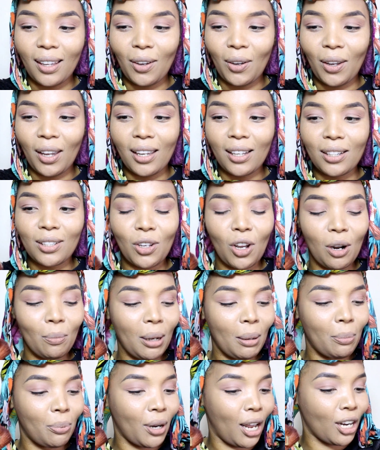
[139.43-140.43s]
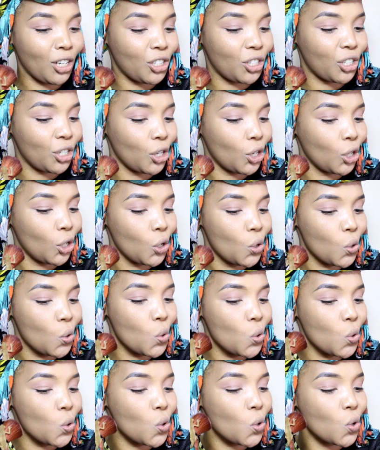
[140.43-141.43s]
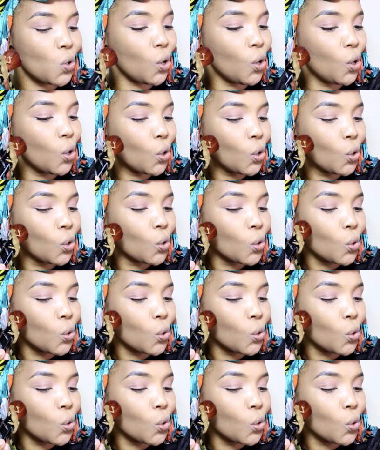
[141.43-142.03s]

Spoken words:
Okay, it's on my brush. Ooh.